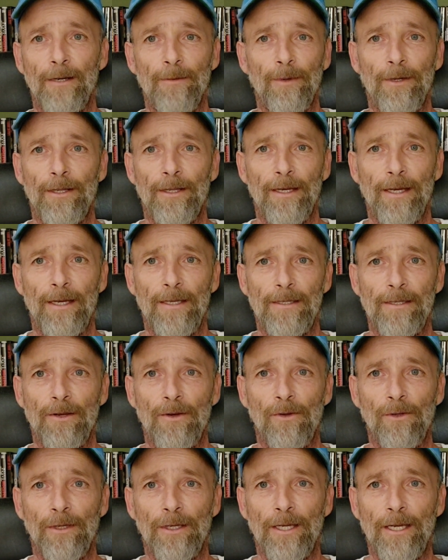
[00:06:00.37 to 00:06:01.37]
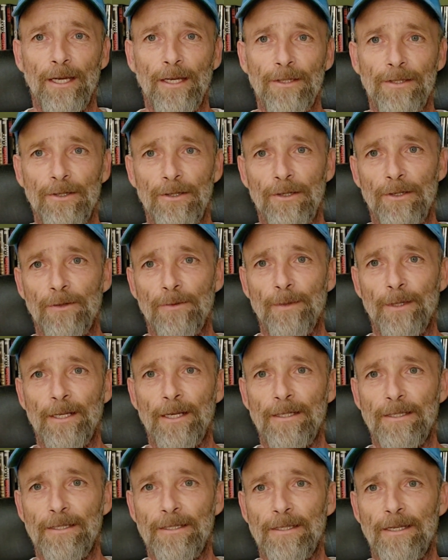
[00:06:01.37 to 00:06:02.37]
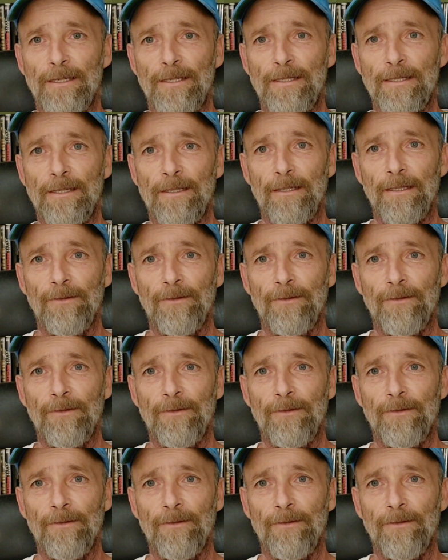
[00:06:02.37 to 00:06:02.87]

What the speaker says: Anybody that has colon cancer, metastasized to the